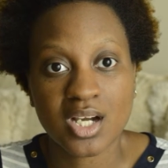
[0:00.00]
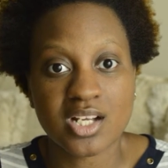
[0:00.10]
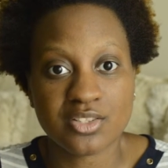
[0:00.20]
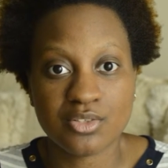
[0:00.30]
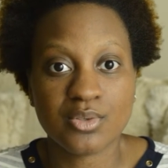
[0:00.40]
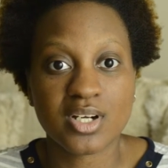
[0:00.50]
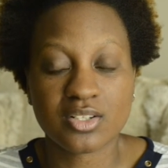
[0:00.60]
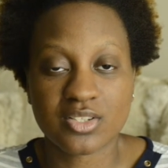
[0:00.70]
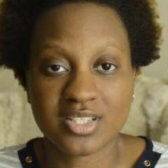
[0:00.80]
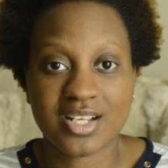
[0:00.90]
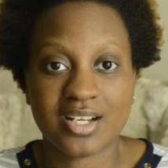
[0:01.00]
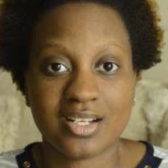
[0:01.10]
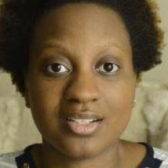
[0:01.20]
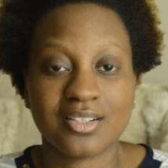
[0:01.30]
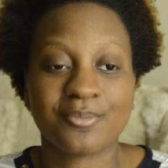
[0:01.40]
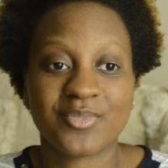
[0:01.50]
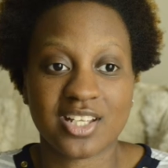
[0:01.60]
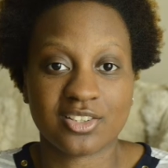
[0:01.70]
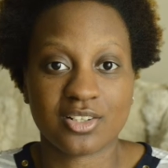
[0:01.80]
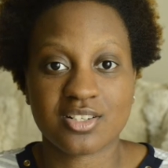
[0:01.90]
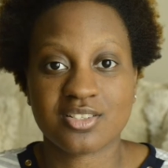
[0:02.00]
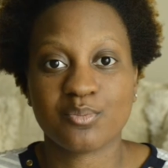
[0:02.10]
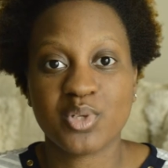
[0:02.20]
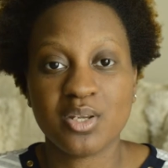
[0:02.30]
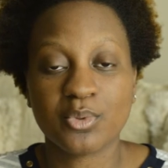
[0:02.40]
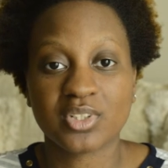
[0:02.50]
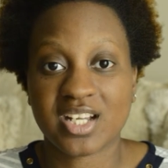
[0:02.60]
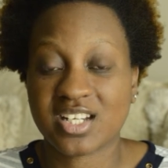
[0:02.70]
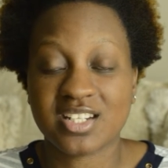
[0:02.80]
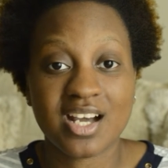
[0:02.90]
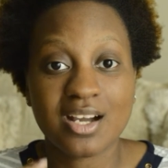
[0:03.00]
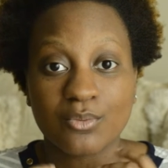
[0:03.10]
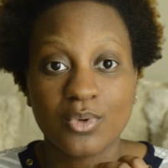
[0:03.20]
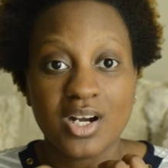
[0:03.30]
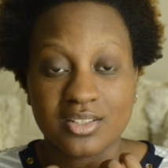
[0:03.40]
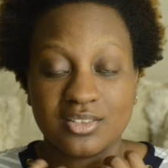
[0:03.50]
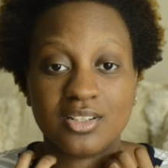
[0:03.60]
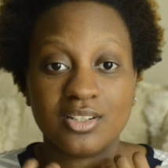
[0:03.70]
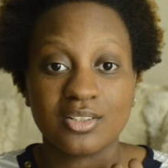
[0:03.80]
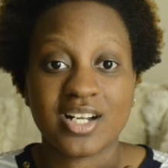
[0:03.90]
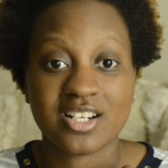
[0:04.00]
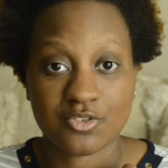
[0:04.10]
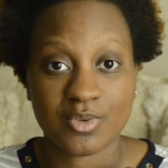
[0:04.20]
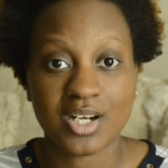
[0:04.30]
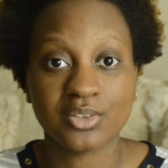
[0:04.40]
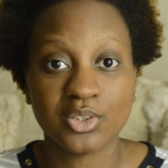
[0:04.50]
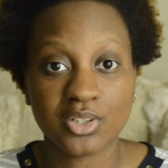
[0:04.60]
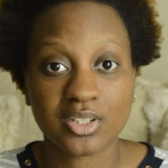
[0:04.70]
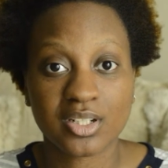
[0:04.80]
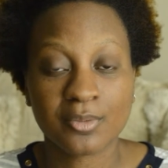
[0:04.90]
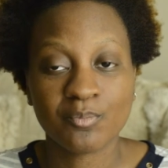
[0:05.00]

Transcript: I do understand that there are some people that cannot rock the all natural look.